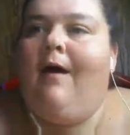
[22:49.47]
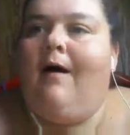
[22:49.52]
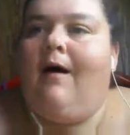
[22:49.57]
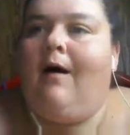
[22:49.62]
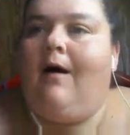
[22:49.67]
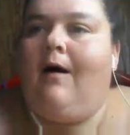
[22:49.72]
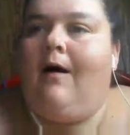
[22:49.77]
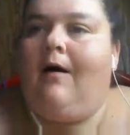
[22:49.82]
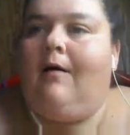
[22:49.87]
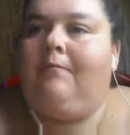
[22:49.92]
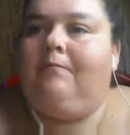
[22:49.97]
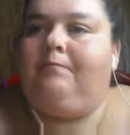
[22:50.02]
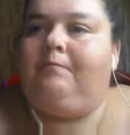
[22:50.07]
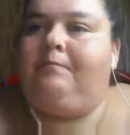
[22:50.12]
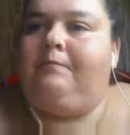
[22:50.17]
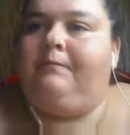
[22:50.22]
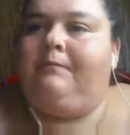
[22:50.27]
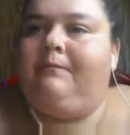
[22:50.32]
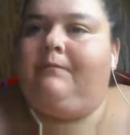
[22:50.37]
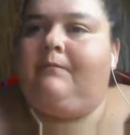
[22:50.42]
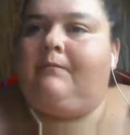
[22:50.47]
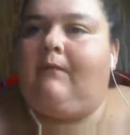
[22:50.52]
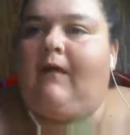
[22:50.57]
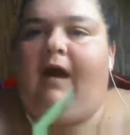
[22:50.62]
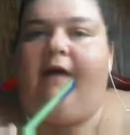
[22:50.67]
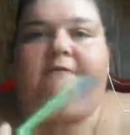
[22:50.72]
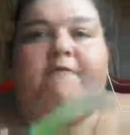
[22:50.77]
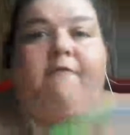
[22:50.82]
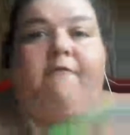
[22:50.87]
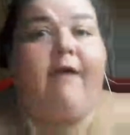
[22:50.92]

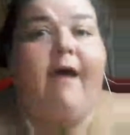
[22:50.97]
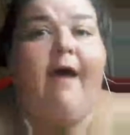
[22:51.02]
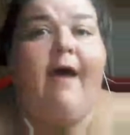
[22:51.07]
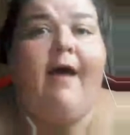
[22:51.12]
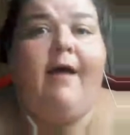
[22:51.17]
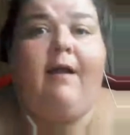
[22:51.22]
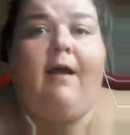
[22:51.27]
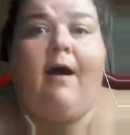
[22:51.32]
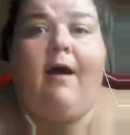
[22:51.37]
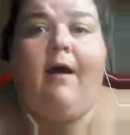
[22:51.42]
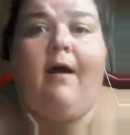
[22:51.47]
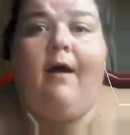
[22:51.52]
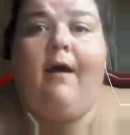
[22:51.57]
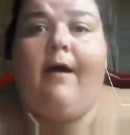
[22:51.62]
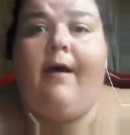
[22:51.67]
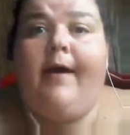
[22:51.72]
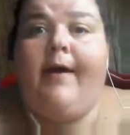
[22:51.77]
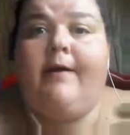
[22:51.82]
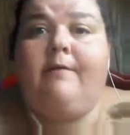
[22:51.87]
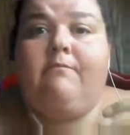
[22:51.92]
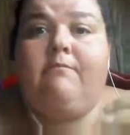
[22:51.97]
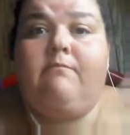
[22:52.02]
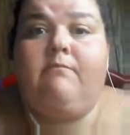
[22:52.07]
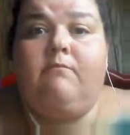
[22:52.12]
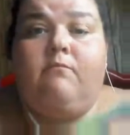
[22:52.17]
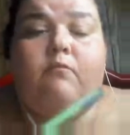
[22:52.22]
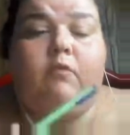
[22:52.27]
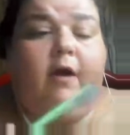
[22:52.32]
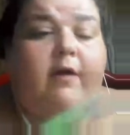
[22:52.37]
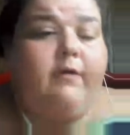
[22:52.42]
after that, I
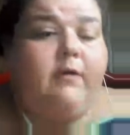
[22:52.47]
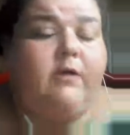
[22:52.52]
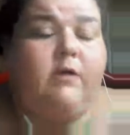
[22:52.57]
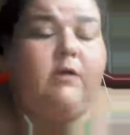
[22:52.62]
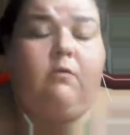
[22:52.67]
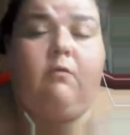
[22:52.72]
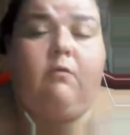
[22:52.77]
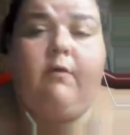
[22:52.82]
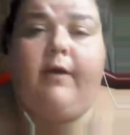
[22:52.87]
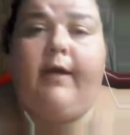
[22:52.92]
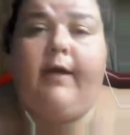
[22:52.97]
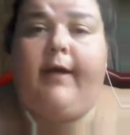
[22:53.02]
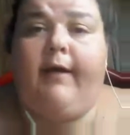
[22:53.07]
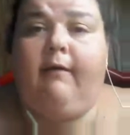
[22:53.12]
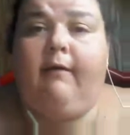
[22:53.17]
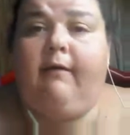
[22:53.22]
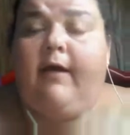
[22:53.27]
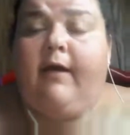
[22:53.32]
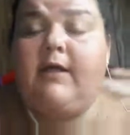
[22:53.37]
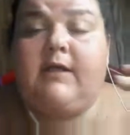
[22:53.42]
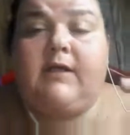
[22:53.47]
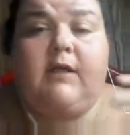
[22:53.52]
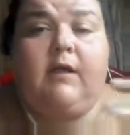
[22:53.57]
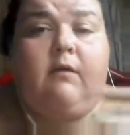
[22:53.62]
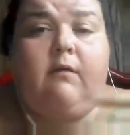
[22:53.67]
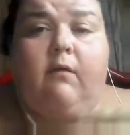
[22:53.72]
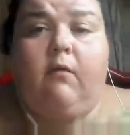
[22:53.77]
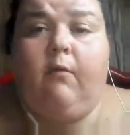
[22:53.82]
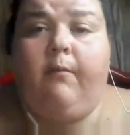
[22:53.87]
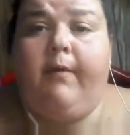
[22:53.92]
write the story, let it sit
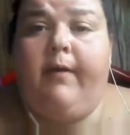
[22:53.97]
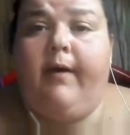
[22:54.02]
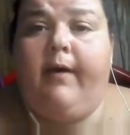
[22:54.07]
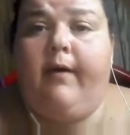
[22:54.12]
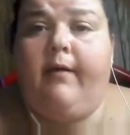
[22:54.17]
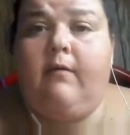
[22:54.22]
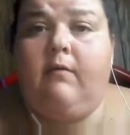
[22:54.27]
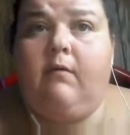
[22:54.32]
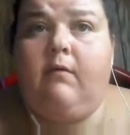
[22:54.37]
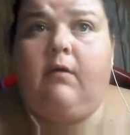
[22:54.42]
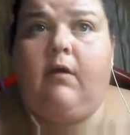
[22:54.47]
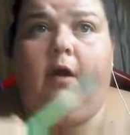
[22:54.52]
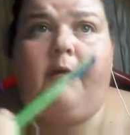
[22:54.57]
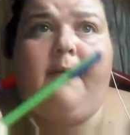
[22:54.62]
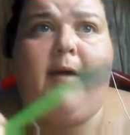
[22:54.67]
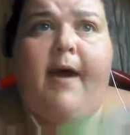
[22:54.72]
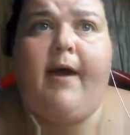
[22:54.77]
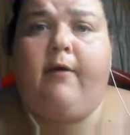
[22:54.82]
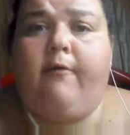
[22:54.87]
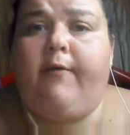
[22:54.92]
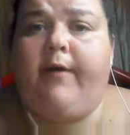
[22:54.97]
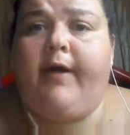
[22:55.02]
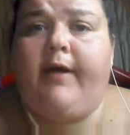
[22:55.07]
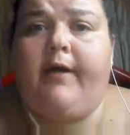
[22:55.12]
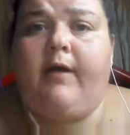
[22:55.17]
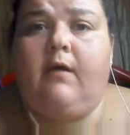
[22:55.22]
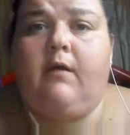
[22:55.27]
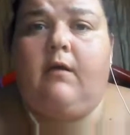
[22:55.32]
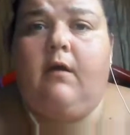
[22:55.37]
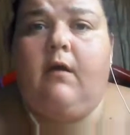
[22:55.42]
a little bit, go back, read
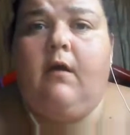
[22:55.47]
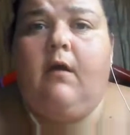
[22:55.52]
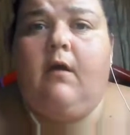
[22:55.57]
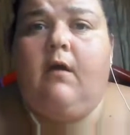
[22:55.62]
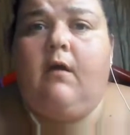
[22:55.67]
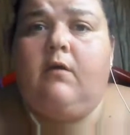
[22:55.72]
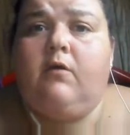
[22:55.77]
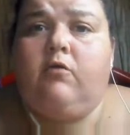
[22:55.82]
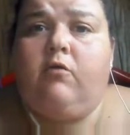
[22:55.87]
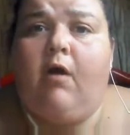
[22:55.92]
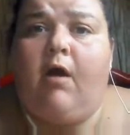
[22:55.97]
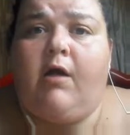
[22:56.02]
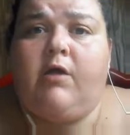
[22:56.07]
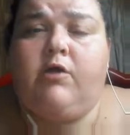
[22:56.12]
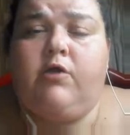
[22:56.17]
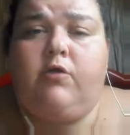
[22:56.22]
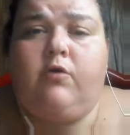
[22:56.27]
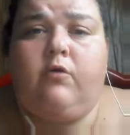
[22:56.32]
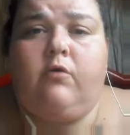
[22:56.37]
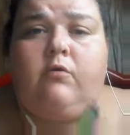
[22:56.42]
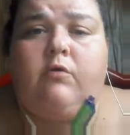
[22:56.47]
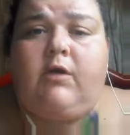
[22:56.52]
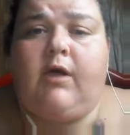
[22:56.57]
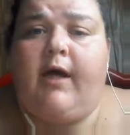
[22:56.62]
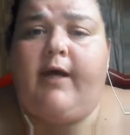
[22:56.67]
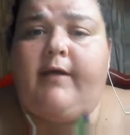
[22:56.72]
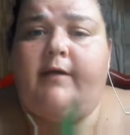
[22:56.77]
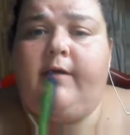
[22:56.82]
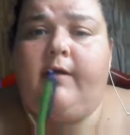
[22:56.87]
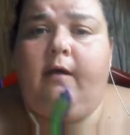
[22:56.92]
it, try to
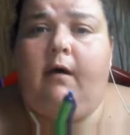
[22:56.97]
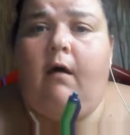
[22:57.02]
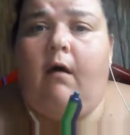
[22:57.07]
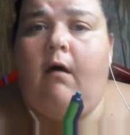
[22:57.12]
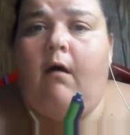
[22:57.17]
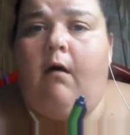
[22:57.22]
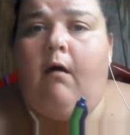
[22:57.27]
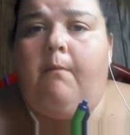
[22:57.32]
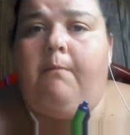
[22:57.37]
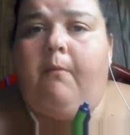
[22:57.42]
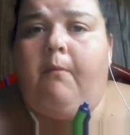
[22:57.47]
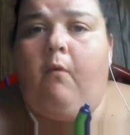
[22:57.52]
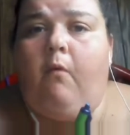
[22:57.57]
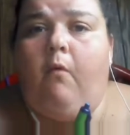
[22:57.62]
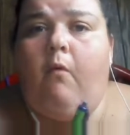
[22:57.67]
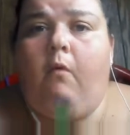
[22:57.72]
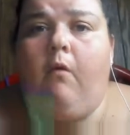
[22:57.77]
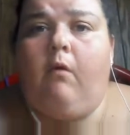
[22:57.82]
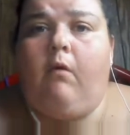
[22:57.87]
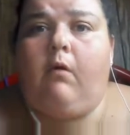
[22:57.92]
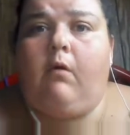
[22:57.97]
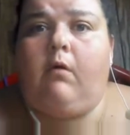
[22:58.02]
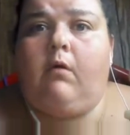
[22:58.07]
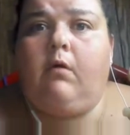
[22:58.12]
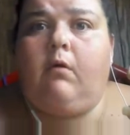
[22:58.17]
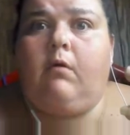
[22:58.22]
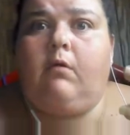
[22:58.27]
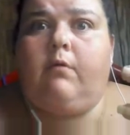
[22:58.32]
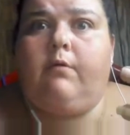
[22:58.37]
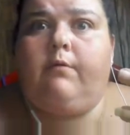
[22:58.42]
tighten it up,
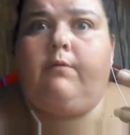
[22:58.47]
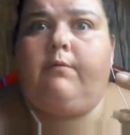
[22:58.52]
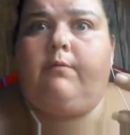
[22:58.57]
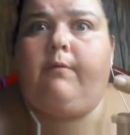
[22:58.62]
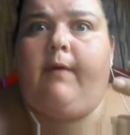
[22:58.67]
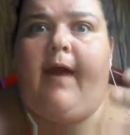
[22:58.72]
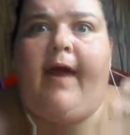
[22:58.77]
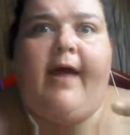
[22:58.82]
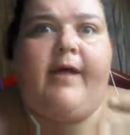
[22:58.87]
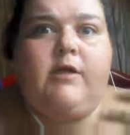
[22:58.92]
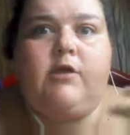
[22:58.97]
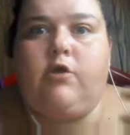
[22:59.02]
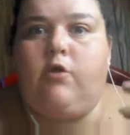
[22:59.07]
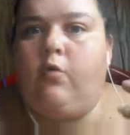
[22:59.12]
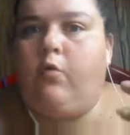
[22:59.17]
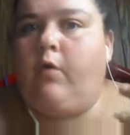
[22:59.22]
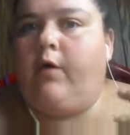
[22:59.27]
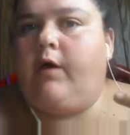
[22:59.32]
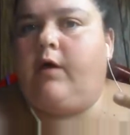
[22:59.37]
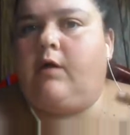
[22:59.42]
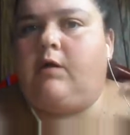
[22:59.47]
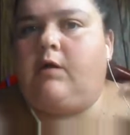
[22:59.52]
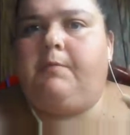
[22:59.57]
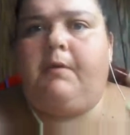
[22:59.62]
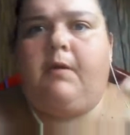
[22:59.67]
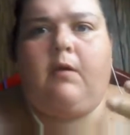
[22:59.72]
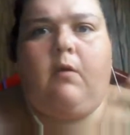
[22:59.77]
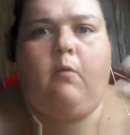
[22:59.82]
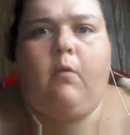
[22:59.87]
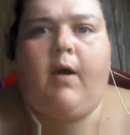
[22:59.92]
or add to it,
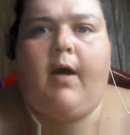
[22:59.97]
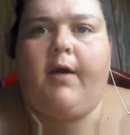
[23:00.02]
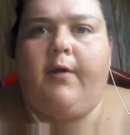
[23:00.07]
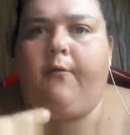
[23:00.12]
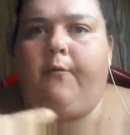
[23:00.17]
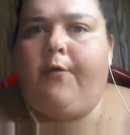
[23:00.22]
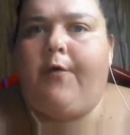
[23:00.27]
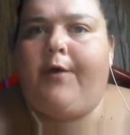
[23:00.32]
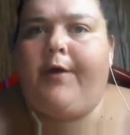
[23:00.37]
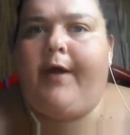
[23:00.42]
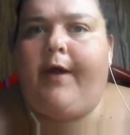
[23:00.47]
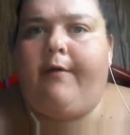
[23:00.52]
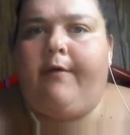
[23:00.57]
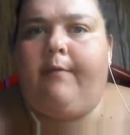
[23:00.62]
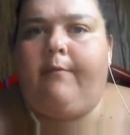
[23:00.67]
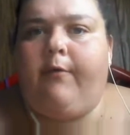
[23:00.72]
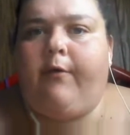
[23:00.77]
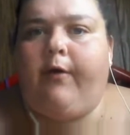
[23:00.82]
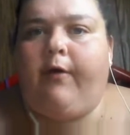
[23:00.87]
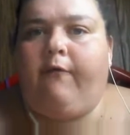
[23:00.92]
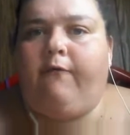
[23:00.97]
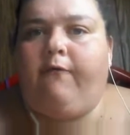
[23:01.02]
depending on what kind of word count I'm looking